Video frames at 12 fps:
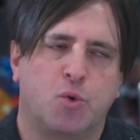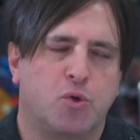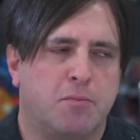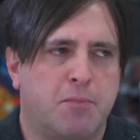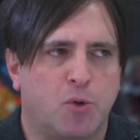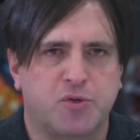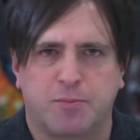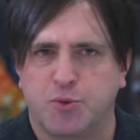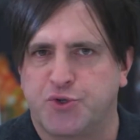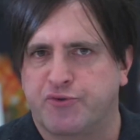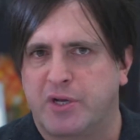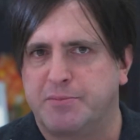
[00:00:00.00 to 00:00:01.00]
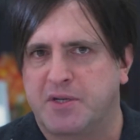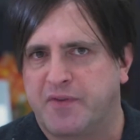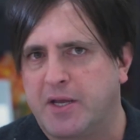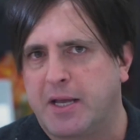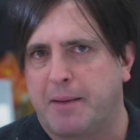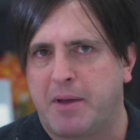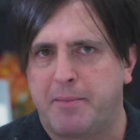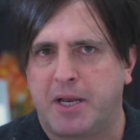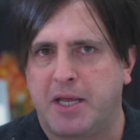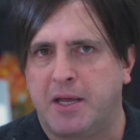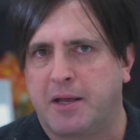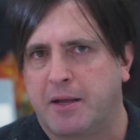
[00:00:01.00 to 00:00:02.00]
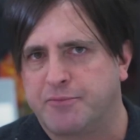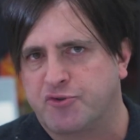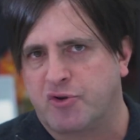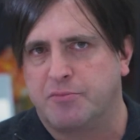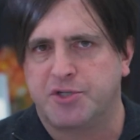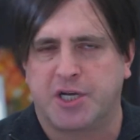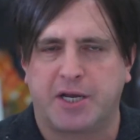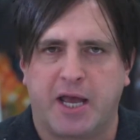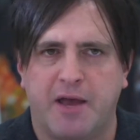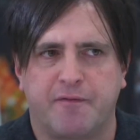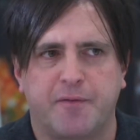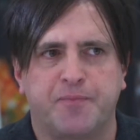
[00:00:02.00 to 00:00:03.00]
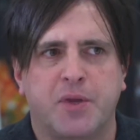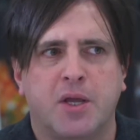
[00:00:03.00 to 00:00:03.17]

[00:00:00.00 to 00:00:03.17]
or the multiple streams of income, how many income streams you're going to have.